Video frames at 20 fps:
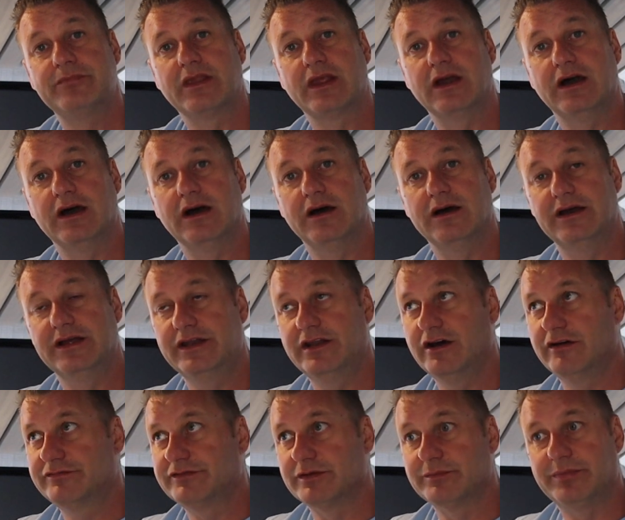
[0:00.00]

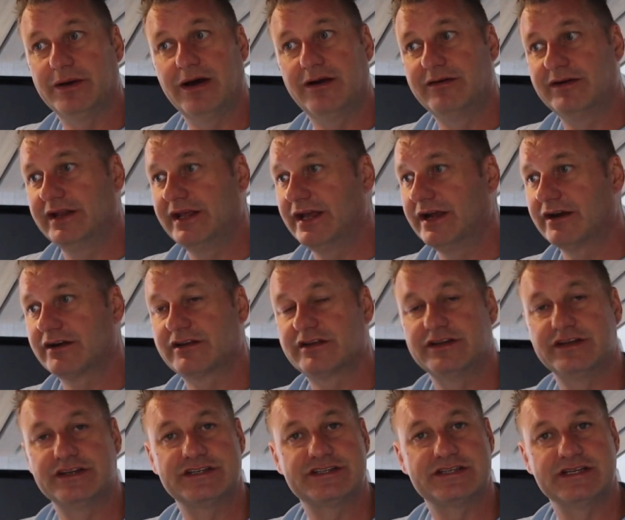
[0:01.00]
enough to power the air
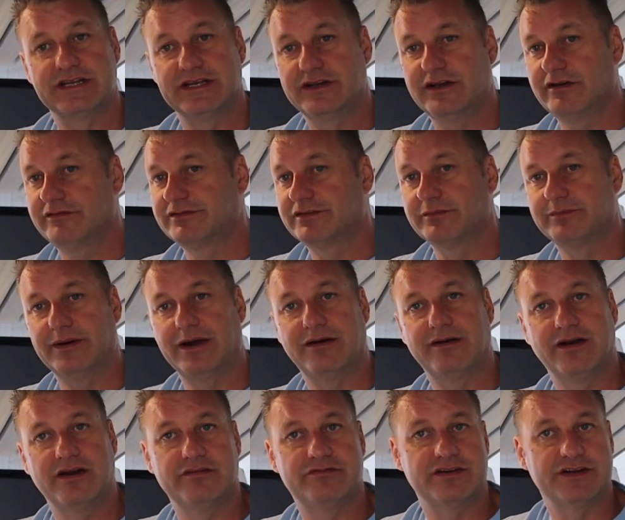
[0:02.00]
conditioning, enough to
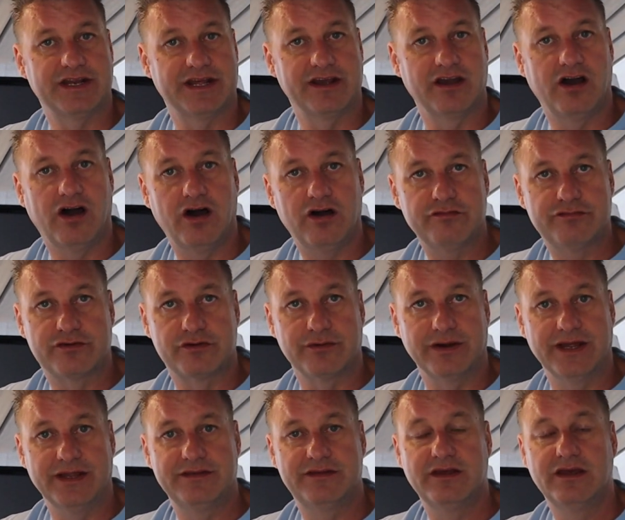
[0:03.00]
power everything off
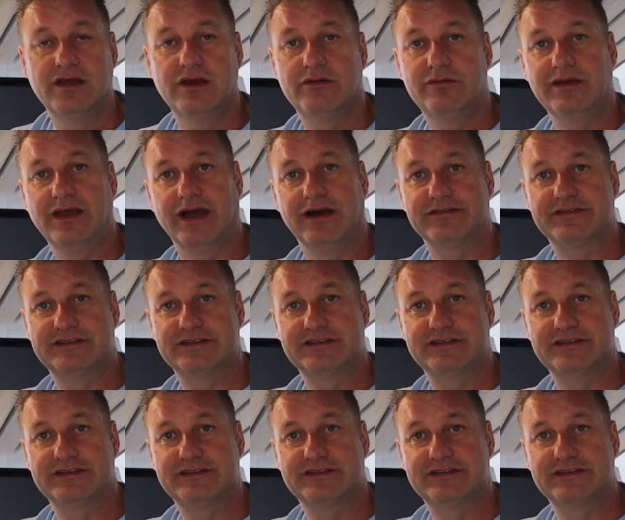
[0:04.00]
grid. We have